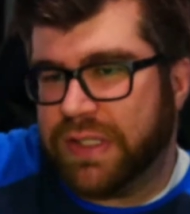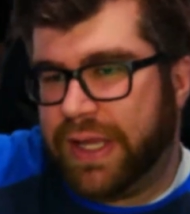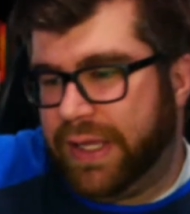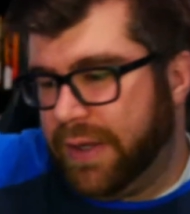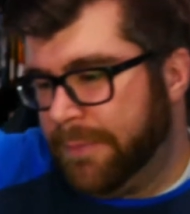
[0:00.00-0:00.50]

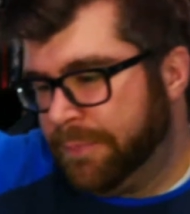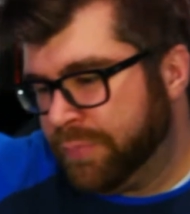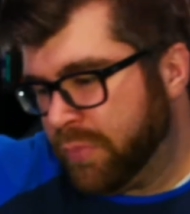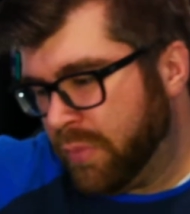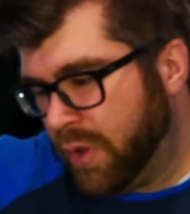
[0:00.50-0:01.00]
like
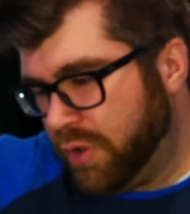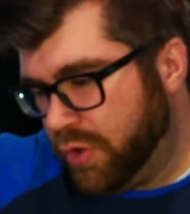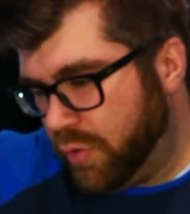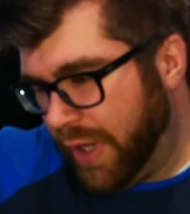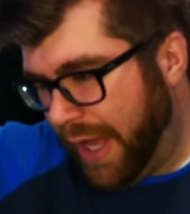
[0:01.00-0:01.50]

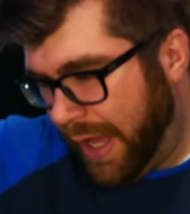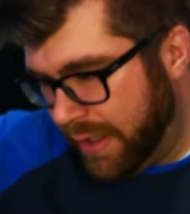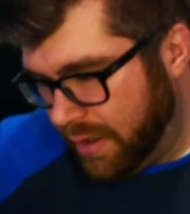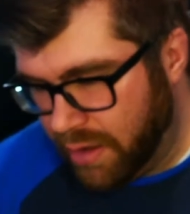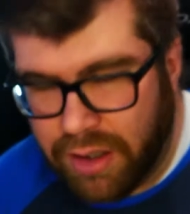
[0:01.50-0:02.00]
you got
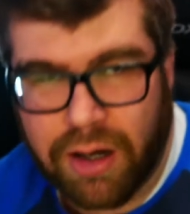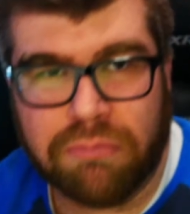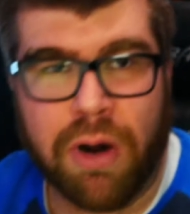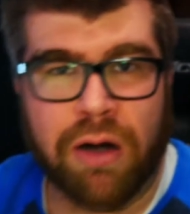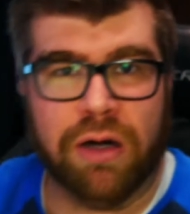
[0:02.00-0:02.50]
a
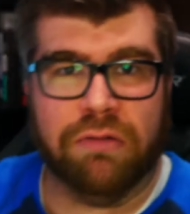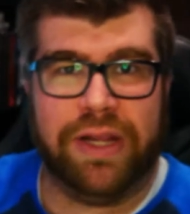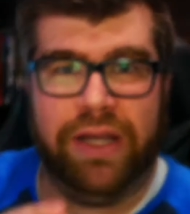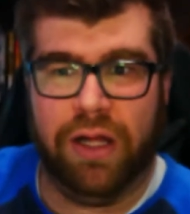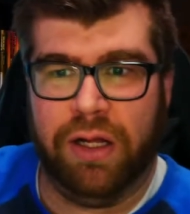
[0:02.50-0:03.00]

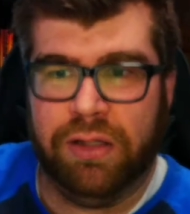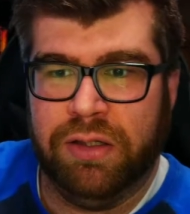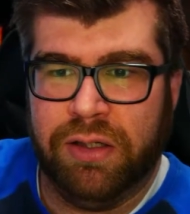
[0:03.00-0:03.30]
margarita